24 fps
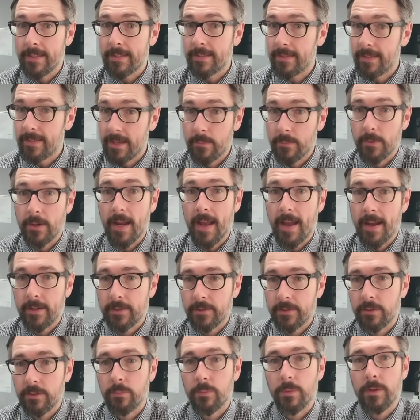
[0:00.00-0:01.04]
same
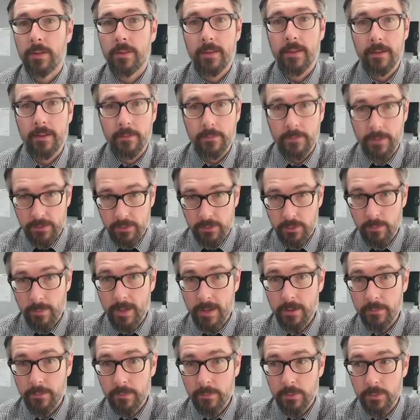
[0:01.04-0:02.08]
reaction with a phase 2
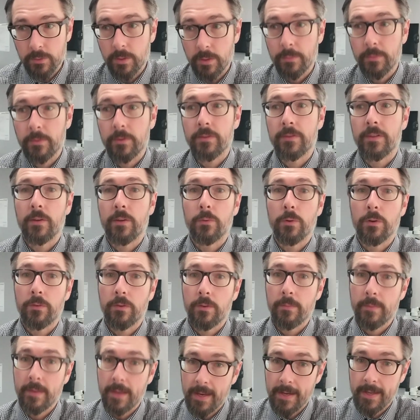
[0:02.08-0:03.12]
biofilm disruptor as they were
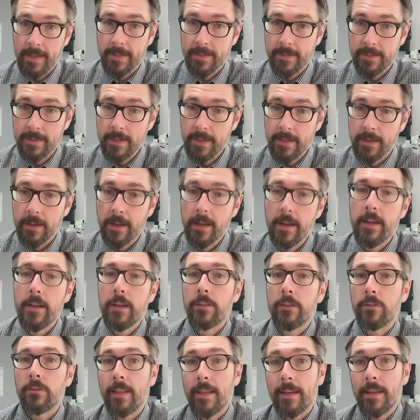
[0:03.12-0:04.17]
from the NAC.
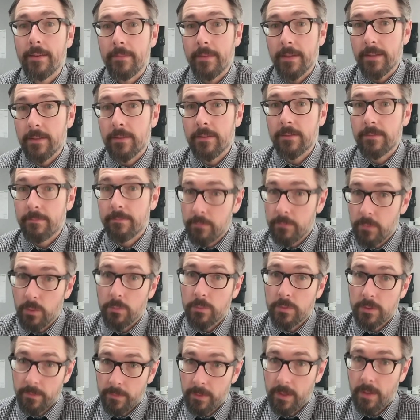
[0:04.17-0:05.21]
So that is
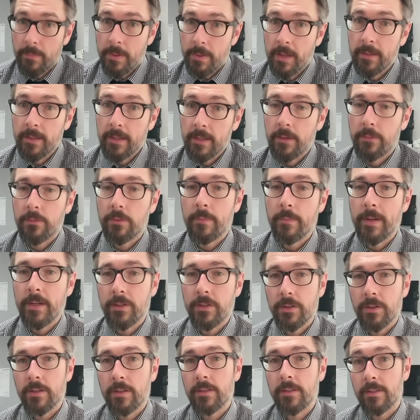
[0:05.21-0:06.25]
some compelling
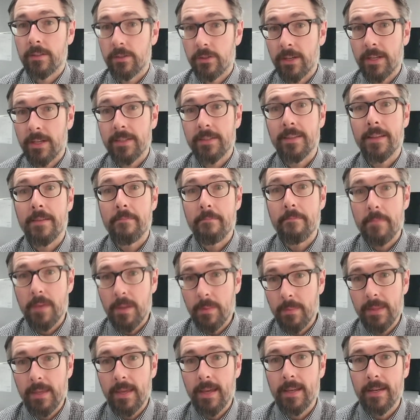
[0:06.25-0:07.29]
information to suggest that
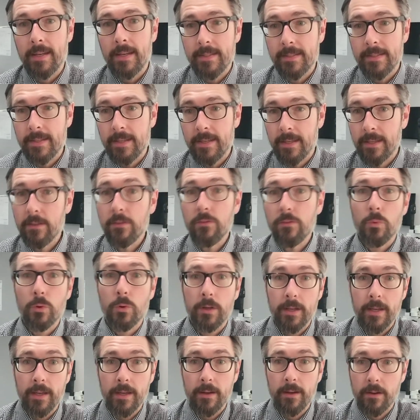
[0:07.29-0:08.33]
maybe the NAC is
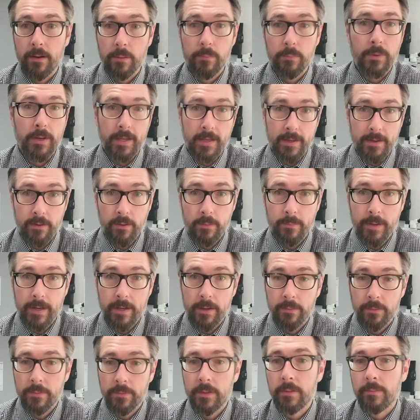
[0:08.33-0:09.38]
working on breaking down
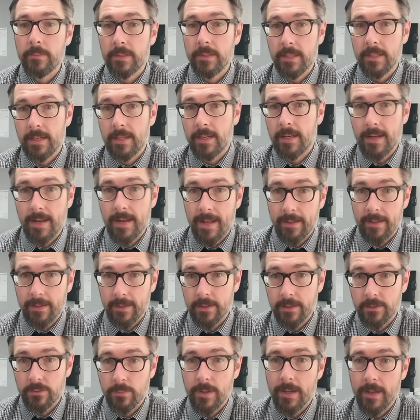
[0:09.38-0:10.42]
biofilms in an
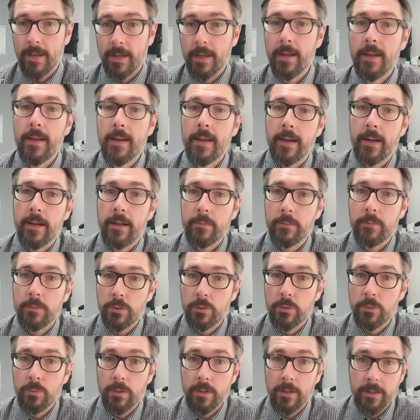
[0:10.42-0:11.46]
analogous way
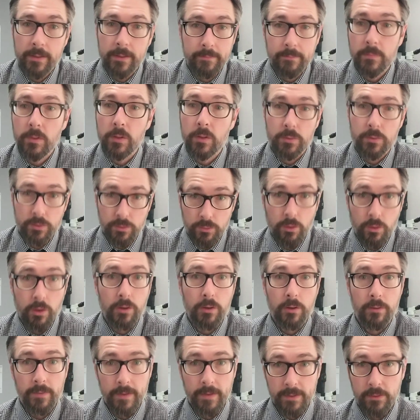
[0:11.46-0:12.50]
to a
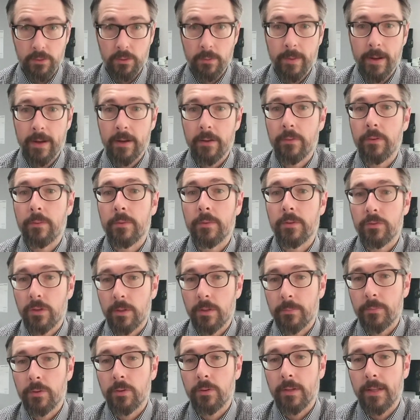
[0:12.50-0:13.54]
stronger phase 2 biofilm
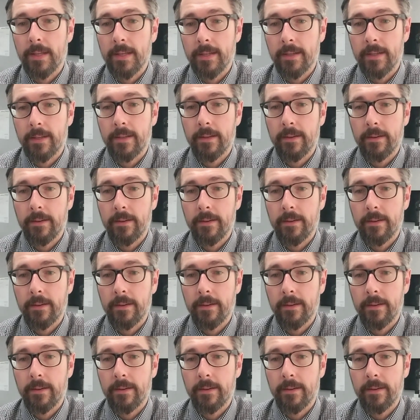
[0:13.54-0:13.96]
disruptor like